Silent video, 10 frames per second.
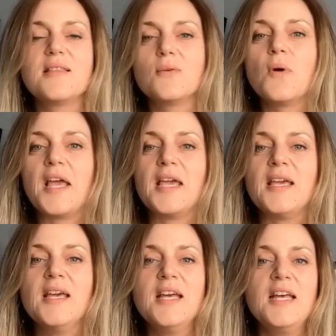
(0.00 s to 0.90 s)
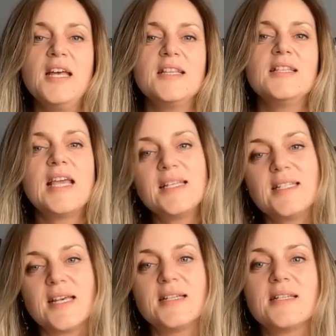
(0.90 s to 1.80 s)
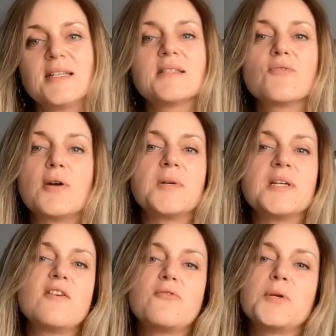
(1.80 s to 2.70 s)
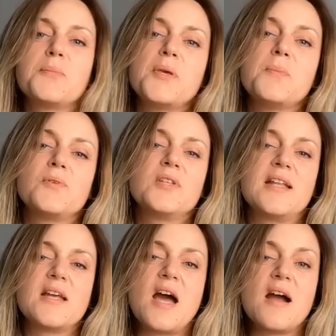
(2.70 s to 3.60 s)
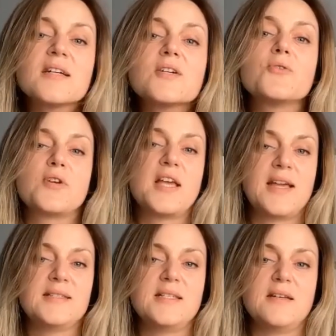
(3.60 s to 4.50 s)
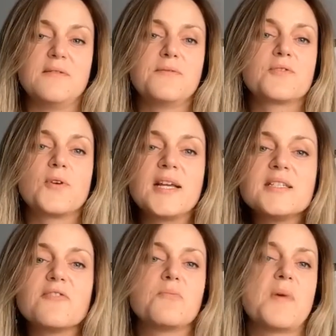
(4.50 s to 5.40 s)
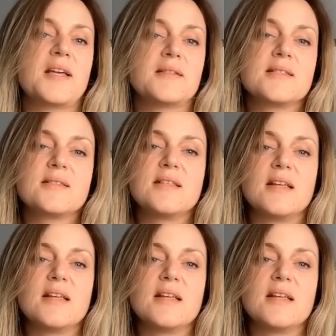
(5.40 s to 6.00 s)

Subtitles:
the way they did and surround myself with people that are creative minds